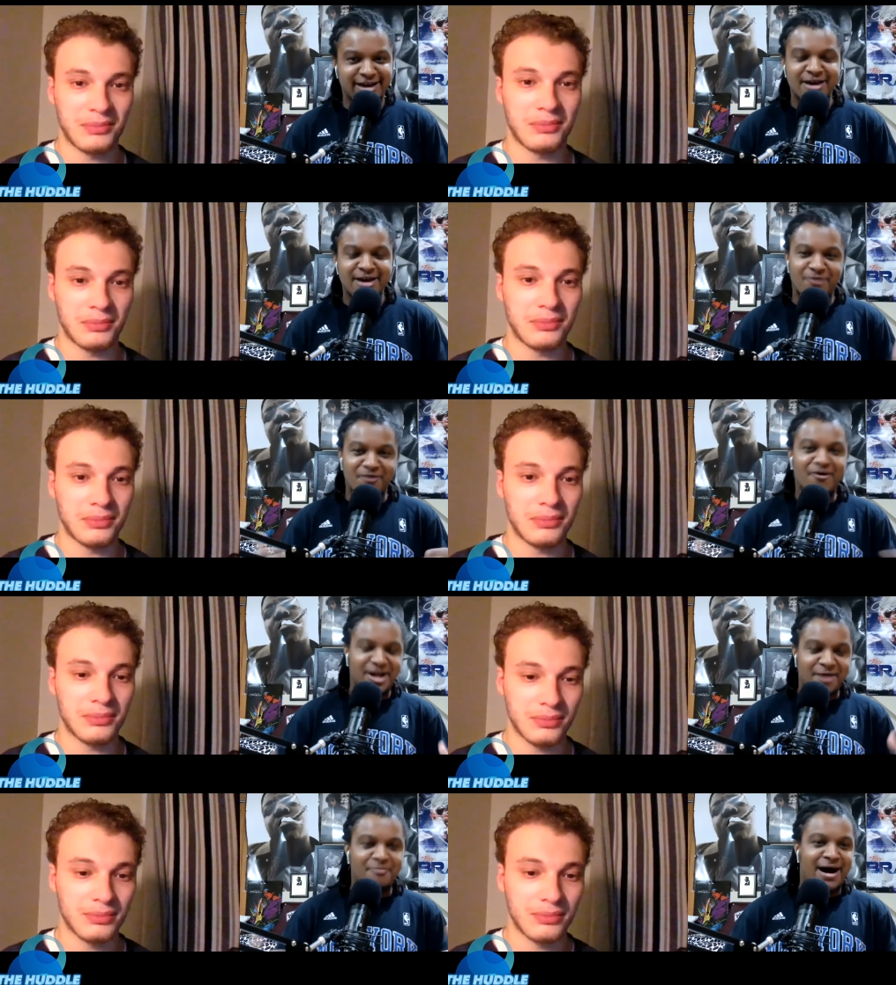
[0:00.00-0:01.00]
Speaker 1: But one
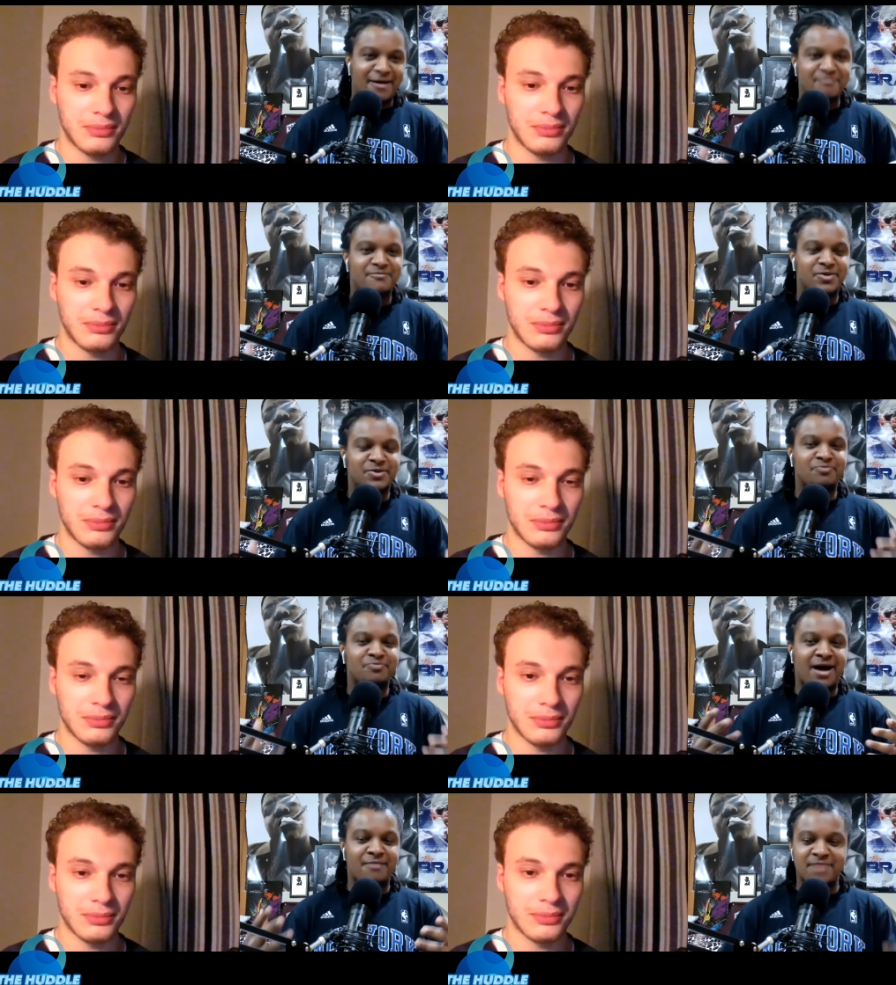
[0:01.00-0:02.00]
of my my
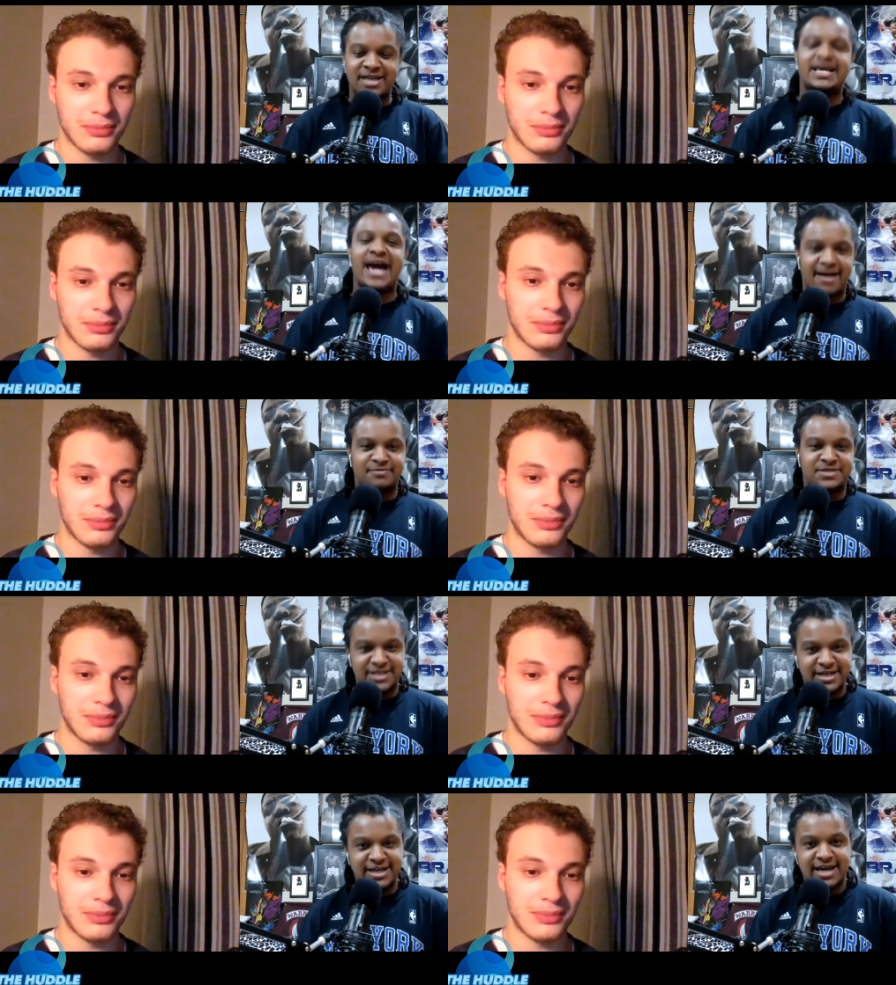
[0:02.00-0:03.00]
mishaps
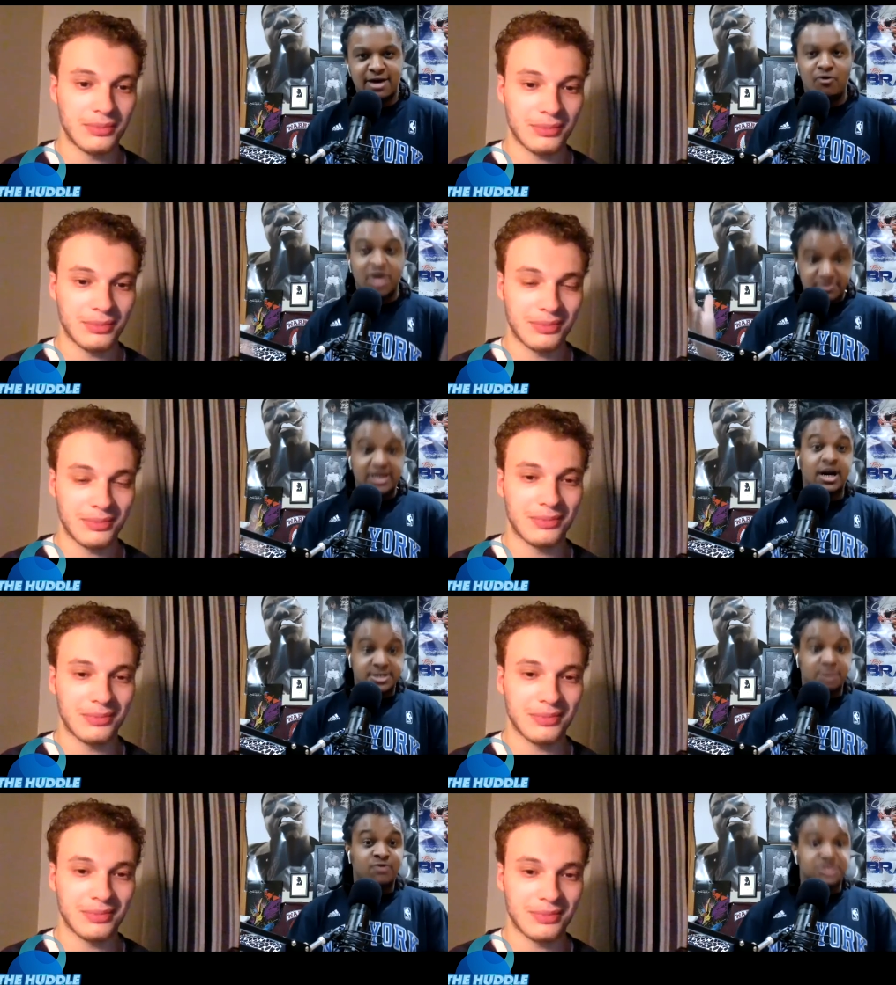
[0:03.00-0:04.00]
was because of
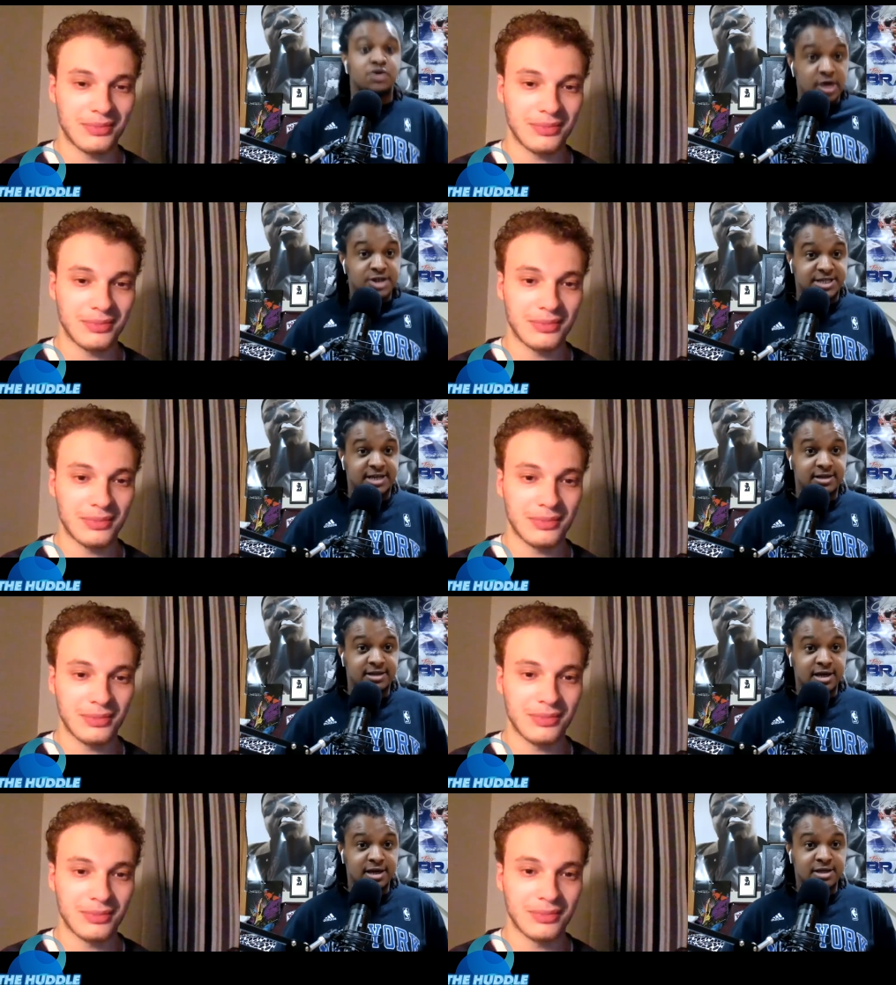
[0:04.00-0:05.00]
Russell Wilson.
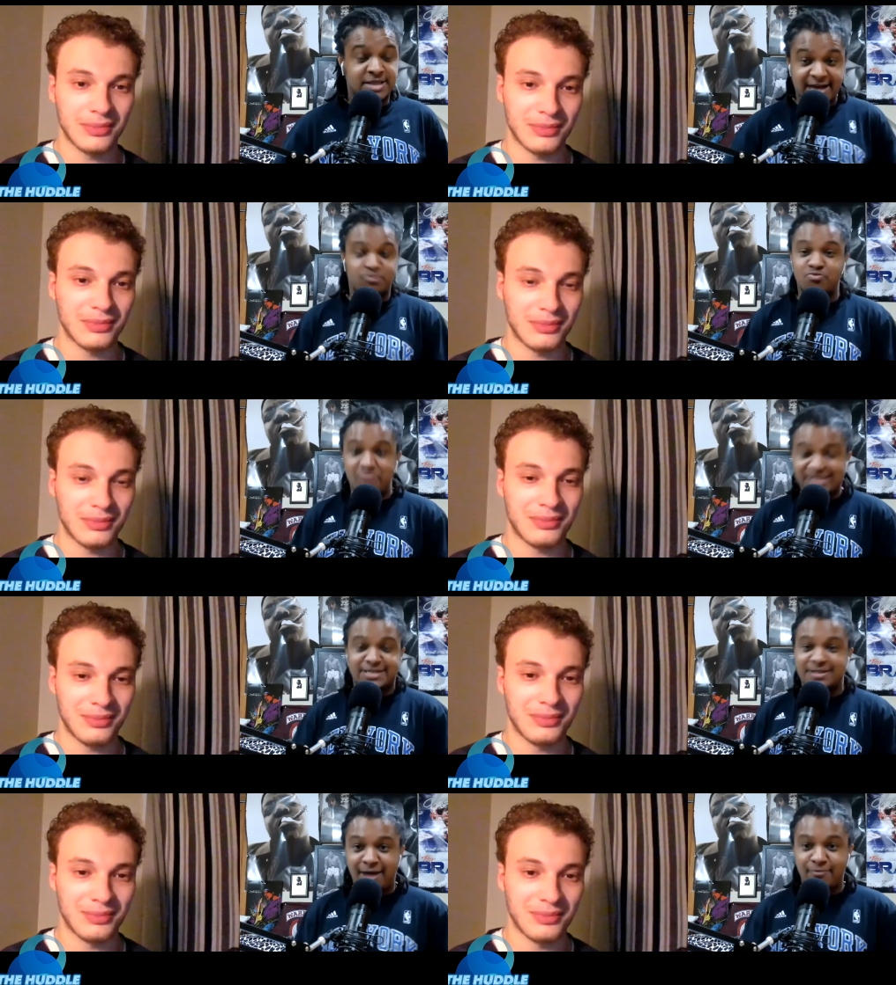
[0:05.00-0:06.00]
That messed
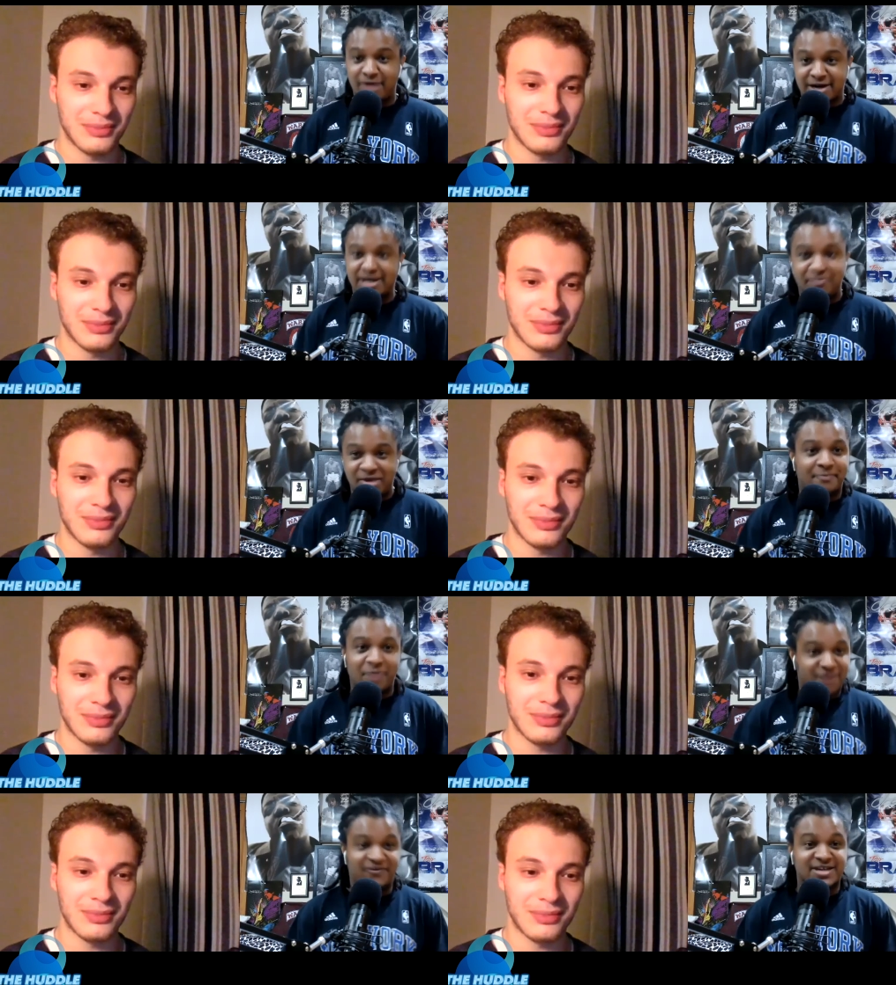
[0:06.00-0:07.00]
up what could have been a
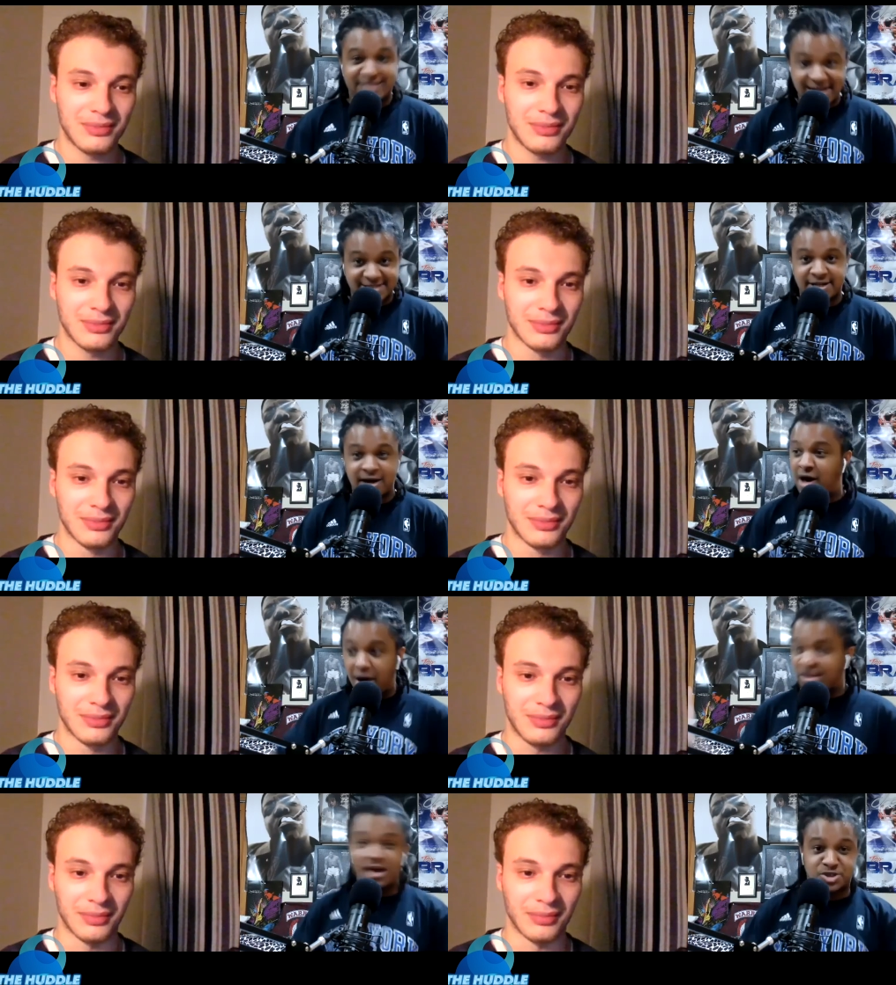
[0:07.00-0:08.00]
perfect season of
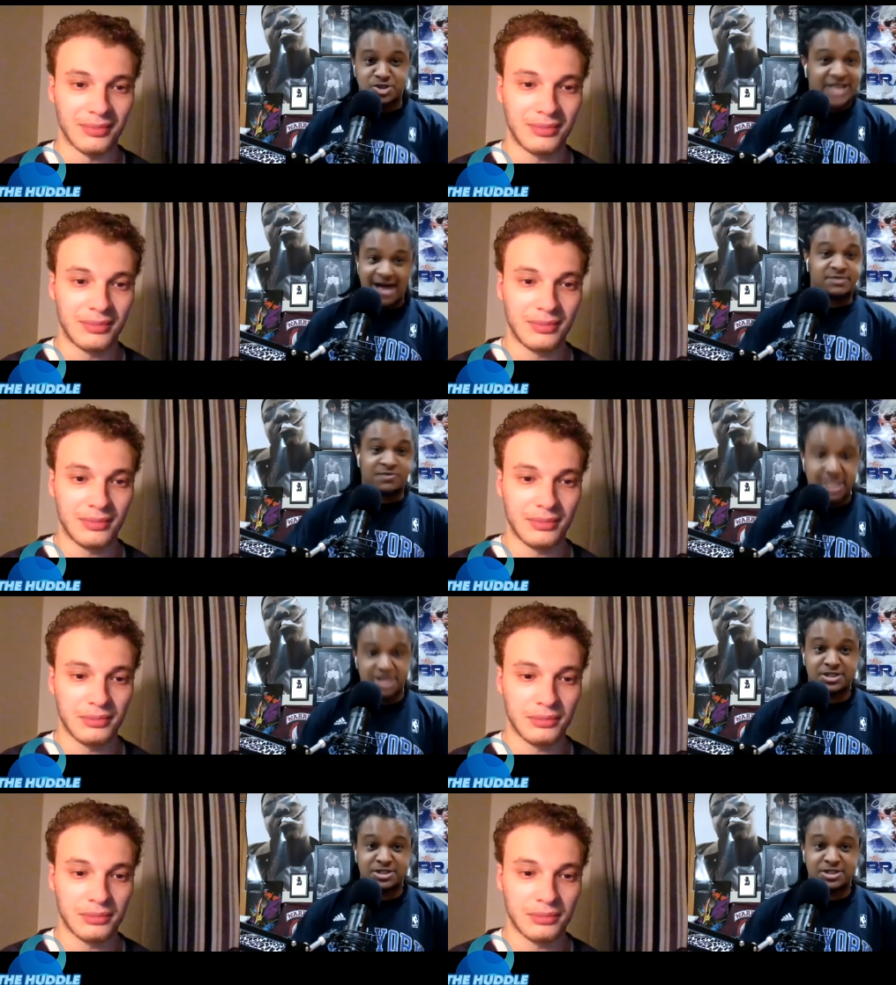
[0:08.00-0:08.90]
Lil Shadama's predictions.